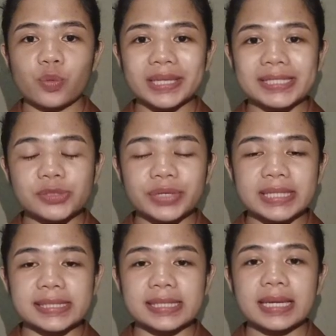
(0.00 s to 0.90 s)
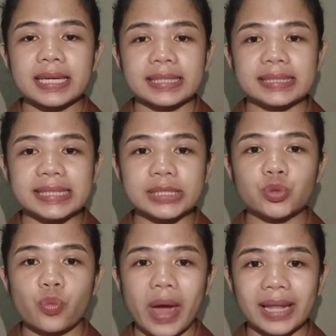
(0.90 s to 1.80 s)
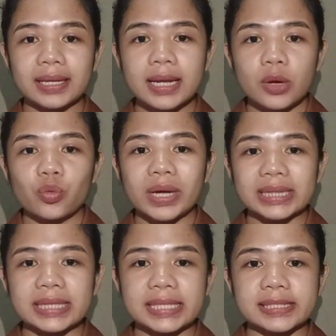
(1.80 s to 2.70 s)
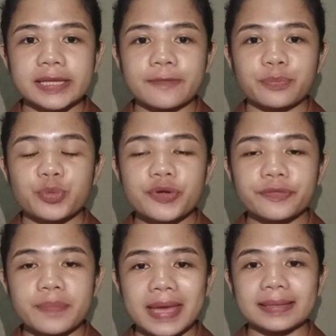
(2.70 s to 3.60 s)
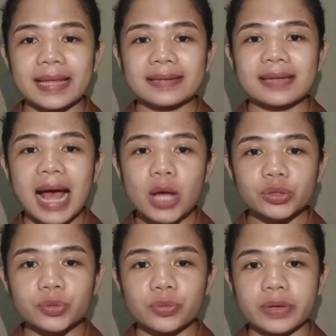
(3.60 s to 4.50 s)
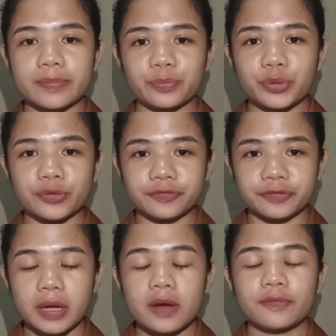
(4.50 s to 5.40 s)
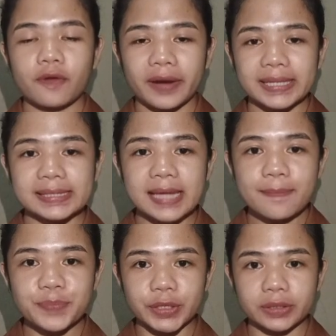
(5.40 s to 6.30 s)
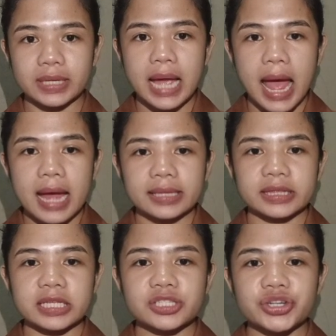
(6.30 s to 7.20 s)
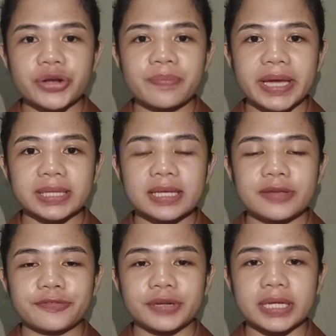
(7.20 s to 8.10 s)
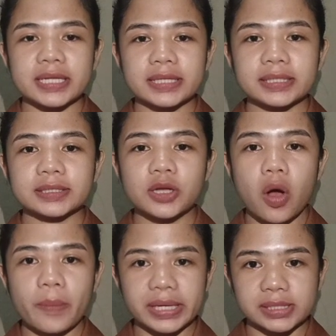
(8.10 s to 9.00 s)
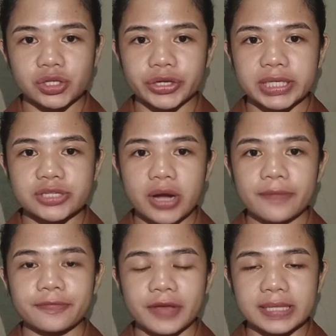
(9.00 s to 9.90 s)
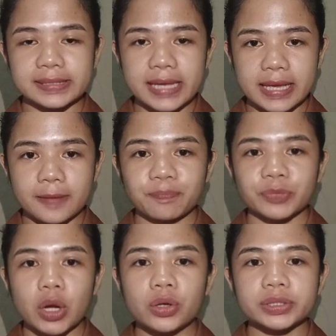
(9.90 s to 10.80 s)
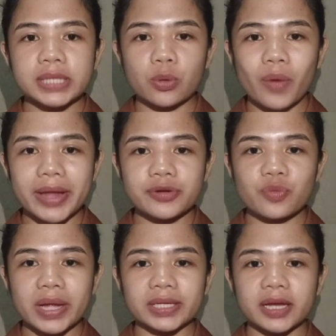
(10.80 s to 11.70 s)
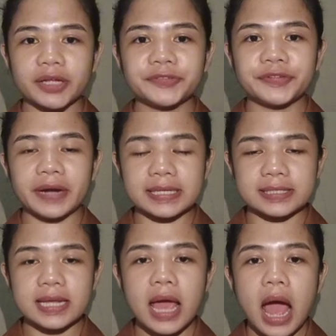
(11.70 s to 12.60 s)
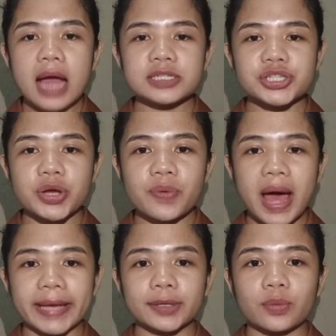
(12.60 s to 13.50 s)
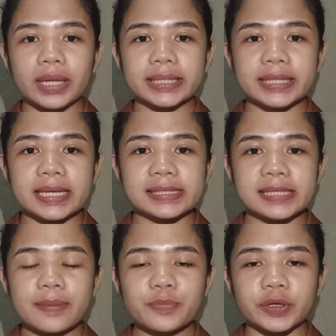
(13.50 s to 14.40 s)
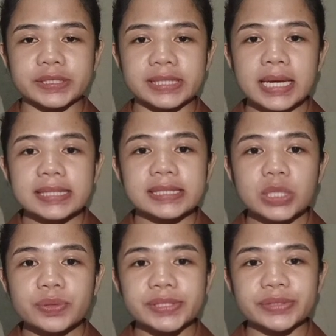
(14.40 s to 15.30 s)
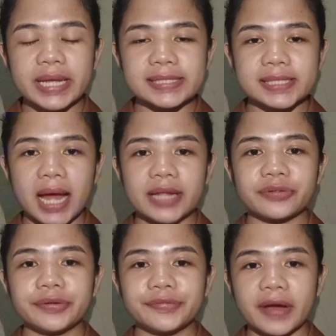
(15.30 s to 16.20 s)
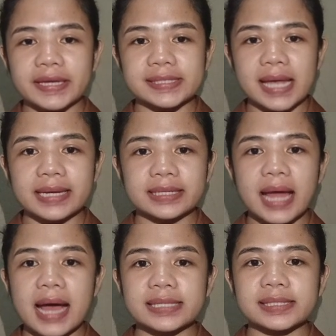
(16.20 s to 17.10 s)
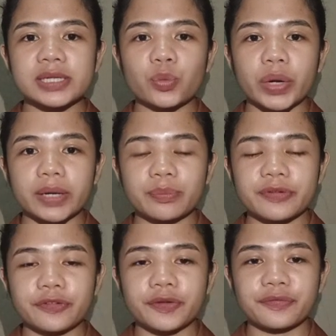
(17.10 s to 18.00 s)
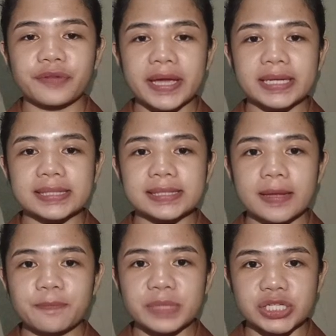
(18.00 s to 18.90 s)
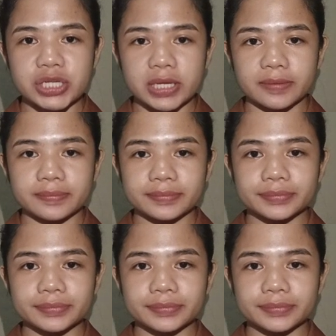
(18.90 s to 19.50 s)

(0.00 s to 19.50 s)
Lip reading: what students did well, what needs improvement, and how to improve. For example, teacher might give detailed comments on a draft essay, hold a one-on-one conference, and show high-quality examples so students can revise and enhance their work before final submission.